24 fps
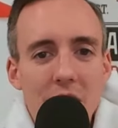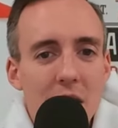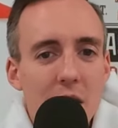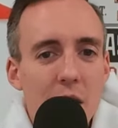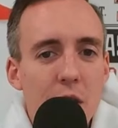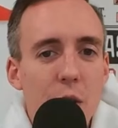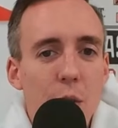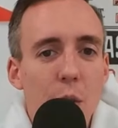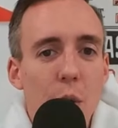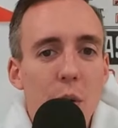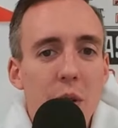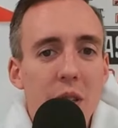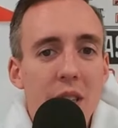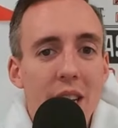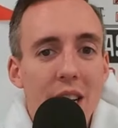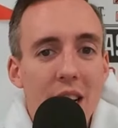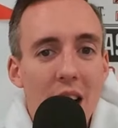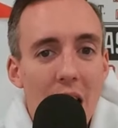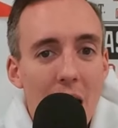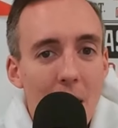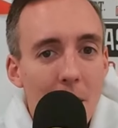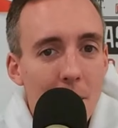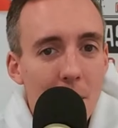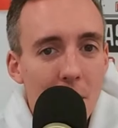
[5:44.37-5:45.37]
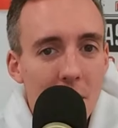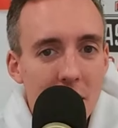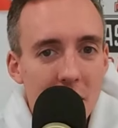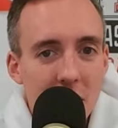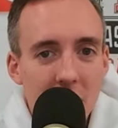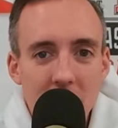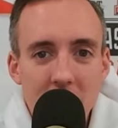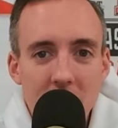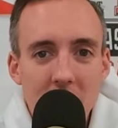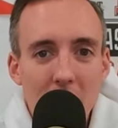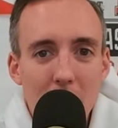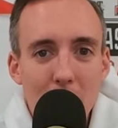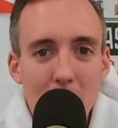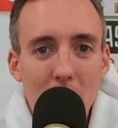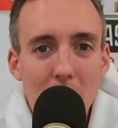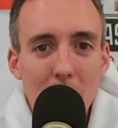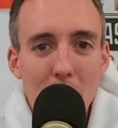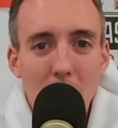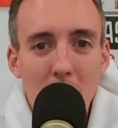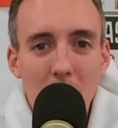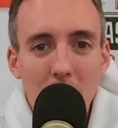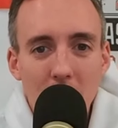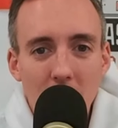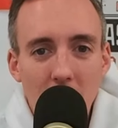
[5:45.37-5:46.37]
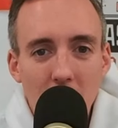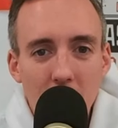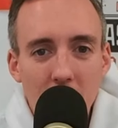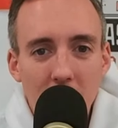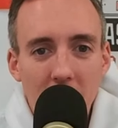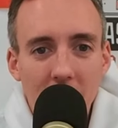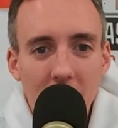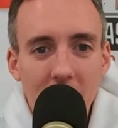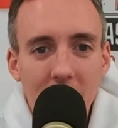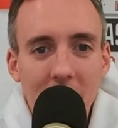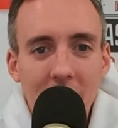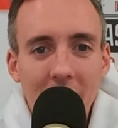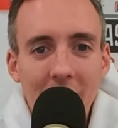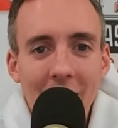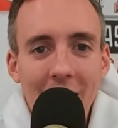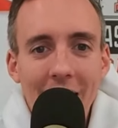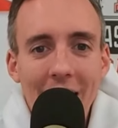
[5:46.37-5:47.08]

he screws the conference in his AP poll voting.